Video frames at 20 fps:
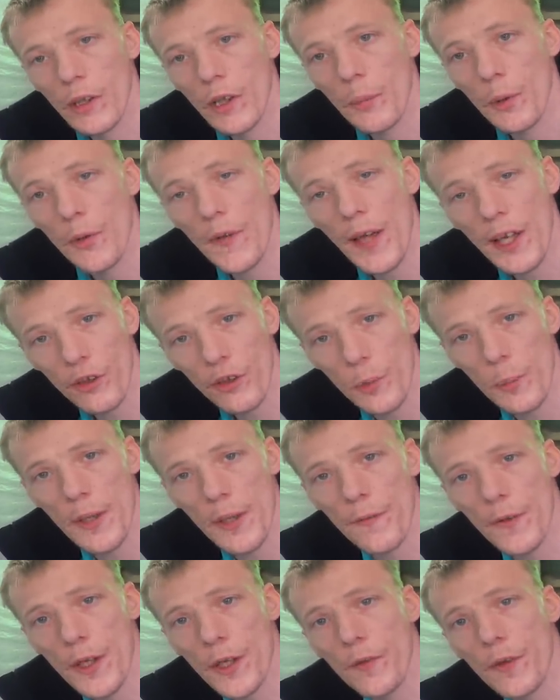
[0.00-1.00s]
But that's going to be it
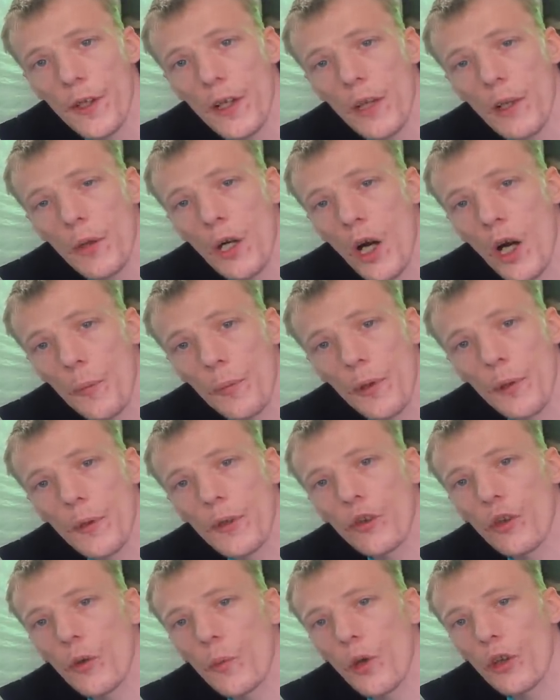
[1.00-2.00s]
for this video. I hope you
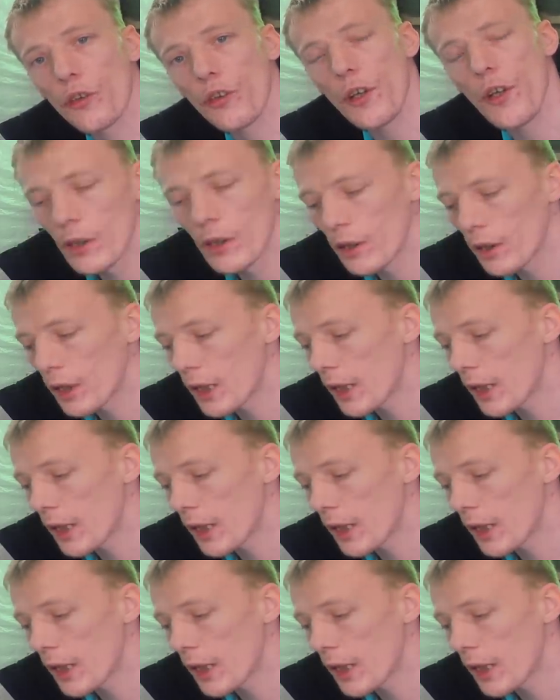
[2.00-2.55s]
enjoyed watching.